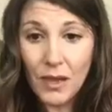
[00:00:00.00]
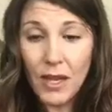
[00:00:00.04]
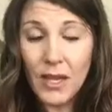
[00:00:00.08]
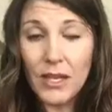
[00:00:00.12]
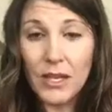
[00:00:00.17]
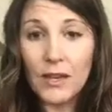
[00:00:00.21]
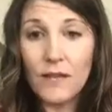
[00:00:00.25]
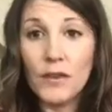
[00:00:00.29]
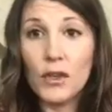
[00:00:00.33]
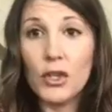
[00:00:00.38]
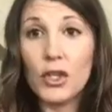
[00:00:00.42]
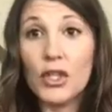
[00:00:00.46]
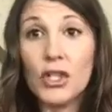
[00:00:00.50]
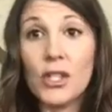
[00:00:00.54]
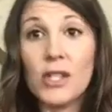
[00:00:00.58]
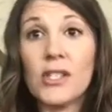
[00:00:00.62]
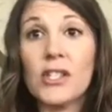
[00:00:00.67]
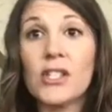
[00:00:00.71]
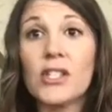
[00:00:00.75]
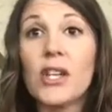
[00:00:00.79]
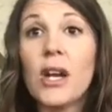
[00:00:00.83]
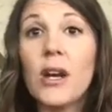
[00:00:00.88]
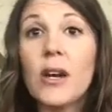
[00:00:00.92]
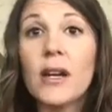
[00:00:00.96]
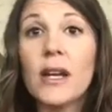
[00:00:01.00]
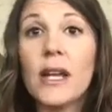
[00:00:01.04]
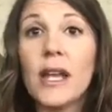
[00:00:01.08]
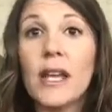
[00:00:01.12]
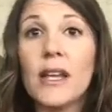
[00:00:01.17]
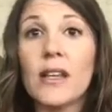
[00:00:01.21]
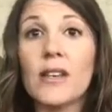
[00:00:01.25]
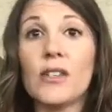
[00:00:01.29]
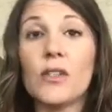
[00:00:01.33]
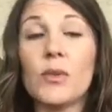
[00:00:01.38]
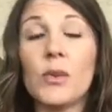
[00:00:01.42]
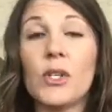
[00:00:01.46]
And if you're just
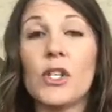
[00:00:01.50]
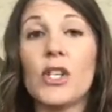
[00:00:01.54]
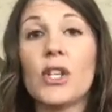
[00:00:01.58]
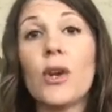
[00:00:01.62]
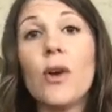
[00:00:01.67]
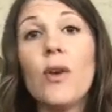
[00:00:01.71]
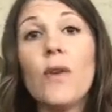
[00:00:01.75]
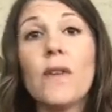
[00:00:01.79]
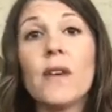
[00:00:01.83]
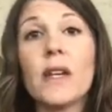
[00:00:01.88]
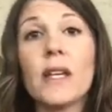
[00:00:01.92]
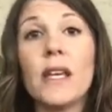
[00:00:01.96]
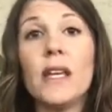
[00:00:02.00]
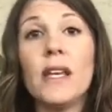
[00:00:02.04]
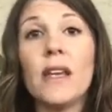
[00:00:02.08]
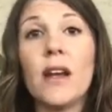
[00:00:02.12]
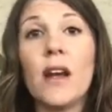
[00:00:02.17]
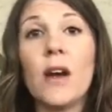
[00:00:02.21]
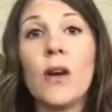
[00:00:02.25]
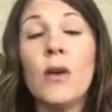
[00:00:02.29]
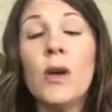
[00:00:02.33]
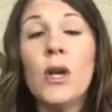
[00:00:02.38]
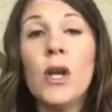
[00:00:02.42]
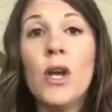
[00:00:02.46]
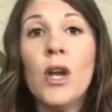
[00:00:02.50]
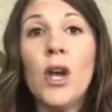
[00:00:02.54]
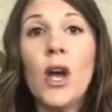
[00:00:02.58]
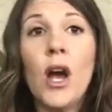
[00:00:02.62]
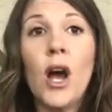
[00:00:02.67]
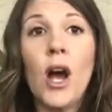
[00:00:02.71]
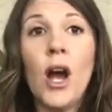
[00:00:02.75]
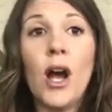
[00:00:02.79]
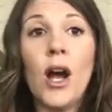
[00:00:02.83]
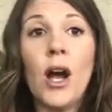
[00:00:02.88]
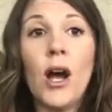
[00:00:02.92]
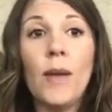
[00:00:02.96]
switching over to keto,
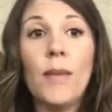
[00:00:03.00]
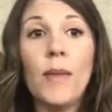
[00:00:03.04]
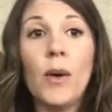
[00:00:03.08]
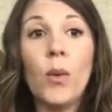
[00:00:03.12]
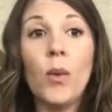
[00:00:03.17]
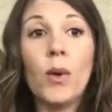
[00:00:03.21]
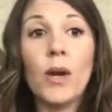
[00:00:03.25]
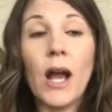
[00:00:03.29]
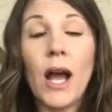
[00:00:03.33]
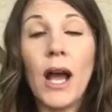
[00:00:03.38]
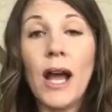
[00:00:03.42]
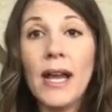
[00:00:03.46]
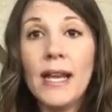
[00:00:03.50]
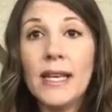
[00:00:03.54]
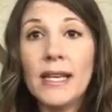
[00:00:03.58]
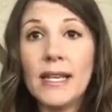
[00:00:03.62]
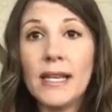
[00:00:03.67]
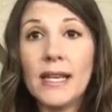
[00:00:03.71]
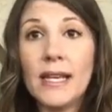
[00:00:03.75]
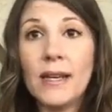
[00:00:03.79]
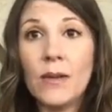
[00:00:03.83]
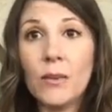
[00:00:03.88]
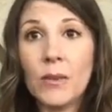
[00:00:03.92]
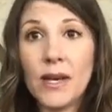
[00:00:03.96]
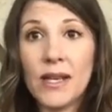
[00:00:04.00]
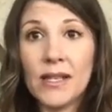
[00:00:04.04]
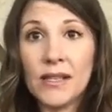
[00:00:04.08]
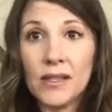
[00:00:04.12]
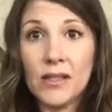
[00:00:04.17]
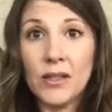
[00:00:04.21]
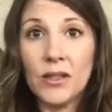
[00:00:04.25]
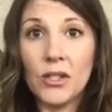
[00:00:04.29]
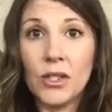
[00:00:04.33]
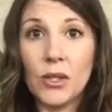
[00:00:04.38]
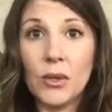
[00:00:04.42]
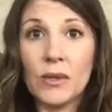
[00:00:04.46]
what I did and what I
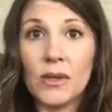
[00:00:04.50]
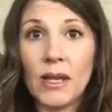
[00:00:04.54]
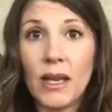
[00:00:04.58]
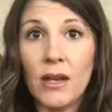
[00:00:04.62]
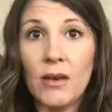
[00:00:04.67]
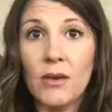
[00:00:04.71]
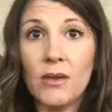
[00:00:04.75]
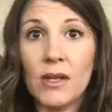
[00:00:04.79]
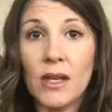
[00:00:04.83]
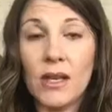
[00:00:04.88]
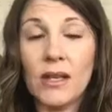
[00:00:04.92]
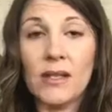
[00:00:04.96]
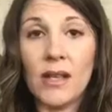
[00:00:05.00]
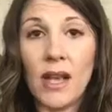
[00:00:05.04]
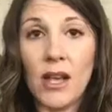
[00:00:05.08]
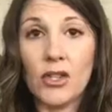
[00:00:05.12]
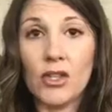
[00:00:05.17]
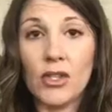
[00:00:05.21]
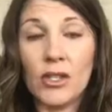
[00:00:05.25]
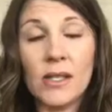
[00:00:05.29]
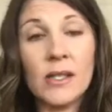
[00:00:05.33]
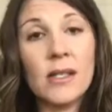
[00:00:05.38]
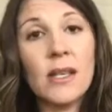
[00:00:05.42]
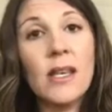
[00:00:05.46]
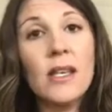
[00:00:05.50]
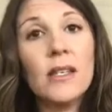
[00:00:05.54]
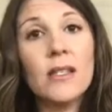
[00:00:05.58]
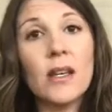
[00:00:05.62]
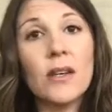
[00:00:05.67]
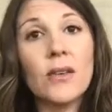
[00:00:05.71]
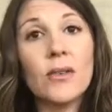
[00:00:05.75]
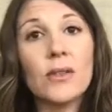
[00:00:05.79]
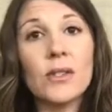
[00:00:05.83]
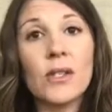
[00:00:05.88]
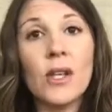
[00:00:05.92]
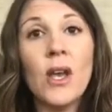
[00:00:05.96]
still do is I use exogenous
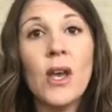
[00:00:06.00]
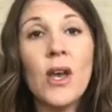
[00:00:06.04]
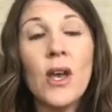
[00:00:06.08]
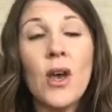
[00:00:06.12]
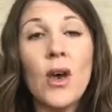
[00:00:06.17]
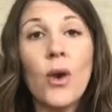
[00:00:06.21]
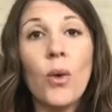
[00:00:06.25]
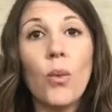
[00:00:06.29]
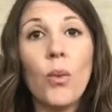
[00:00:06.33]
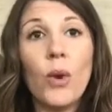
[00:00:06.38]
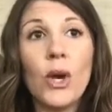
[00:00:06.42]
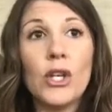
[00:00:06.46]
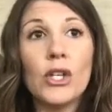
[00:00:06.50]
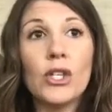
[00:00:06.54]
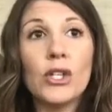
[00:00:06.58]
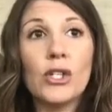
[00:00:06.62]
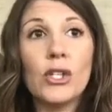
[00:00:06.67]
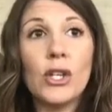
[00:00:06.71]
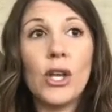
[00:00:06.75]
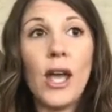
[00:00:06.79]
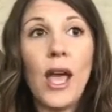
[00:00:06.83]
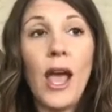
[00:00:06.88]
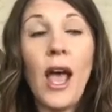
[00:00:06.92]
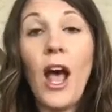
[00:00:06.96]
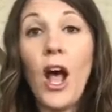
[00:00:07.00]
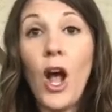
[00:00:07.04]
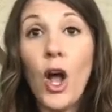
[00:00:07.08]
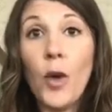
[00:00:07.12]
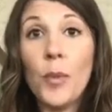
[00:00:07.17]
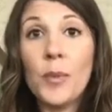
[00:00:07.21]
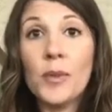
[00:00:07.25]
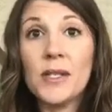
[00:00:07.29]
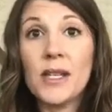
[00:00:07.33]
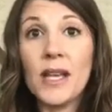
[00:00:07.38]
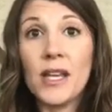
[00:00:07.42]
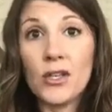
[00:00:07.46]
ketones, which
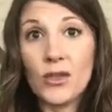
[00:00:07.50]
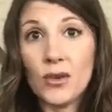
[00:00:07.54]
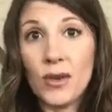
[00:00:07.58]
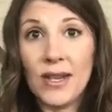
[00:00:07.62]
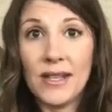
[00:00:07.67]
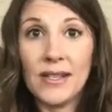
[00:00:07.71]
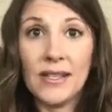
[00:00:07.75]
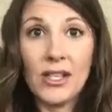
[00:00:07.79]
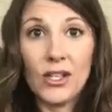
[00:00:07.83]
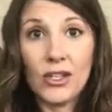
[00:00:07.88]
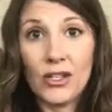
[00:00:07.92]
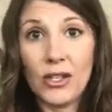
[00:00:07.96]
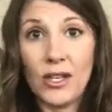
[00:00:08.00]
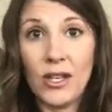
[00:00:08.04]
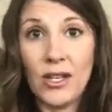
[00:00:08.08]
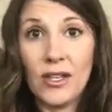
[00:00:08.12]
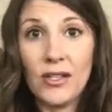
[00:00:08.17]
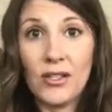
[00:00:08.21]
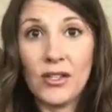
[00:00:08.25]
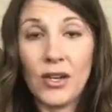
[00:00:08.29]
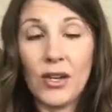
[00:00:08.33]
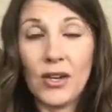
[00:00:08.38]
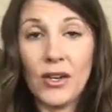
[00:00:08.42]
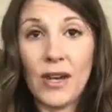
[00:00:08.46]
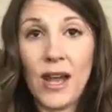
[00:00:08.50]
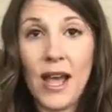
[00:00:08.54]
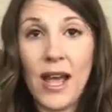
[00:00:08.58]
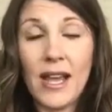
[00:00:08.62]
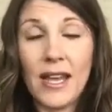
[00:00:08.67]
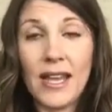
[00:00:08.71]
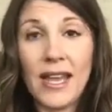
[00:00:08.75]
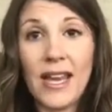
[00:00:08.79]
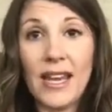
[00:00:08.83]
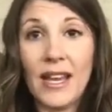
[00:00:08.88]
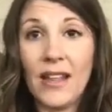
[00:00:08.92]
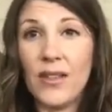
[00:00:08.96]
helps that transition. So you're
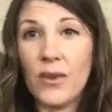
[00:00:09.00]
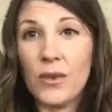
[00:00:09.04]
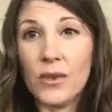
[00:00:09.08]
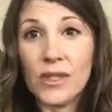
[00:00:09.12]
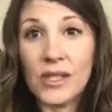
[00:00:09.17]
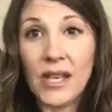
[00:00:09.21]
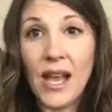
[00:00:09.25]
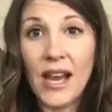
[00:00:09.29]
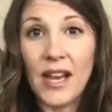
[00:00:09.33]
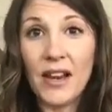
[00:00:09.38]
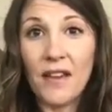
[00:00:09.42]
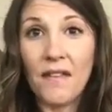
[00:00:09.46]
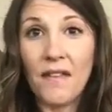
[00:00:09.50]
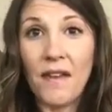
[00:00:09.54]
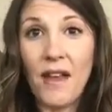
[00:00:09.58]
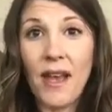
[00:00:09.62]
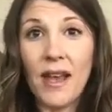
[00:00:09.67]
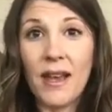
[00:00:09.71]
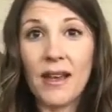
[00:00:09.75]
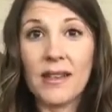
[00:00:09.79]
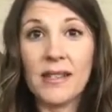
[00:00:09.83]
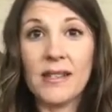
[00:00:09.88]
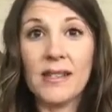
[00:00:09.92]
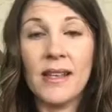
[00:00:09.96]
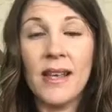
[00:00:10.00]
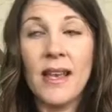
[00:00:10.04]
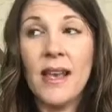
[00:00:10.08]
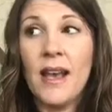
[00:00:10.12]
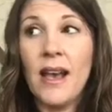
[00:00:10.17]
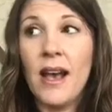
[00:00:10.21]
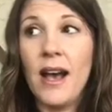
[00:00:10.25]
not getting those side effects.